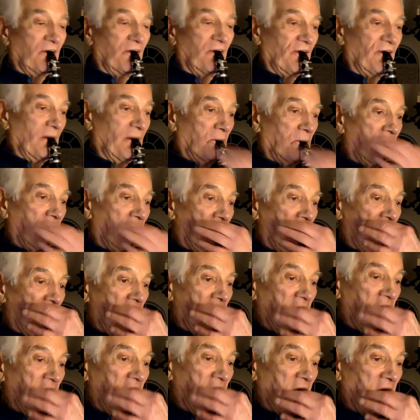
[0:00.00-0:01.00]
there's obviously
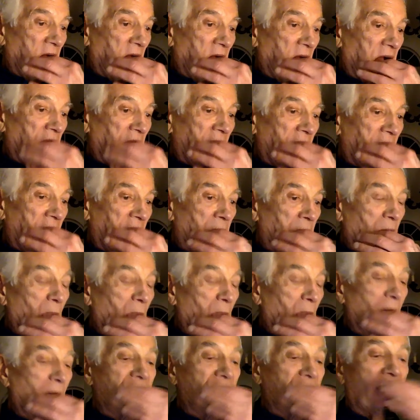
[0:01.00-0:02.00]
like that were, that were the
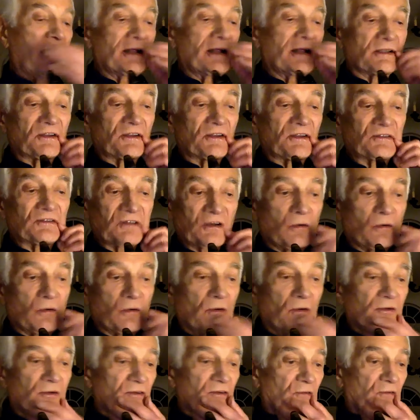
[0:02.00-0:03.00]
modiolus, the
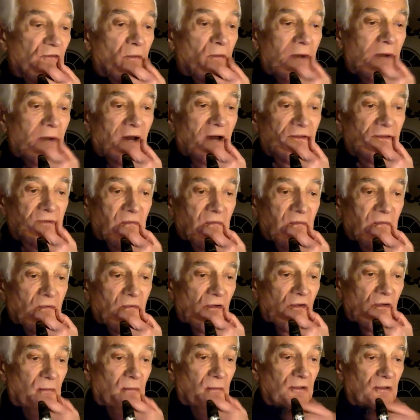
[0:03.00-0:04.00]
corners of your mouth,
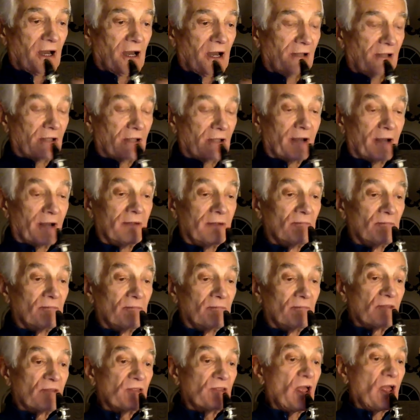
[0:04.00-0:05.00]
because the
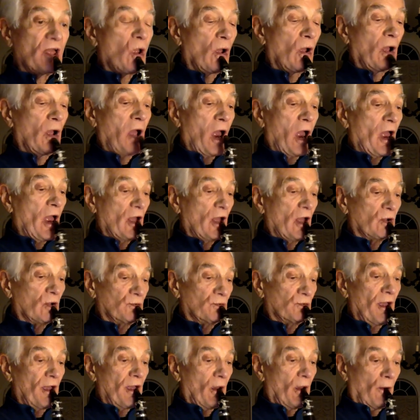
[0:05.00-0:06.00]
modioli, they
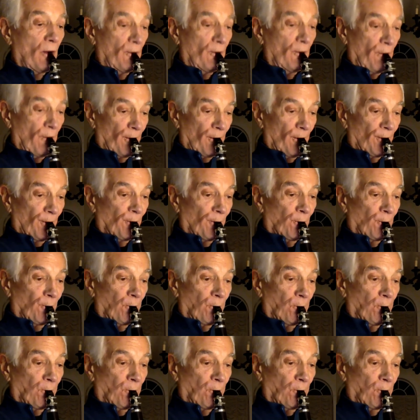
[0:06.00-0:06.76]
angle down.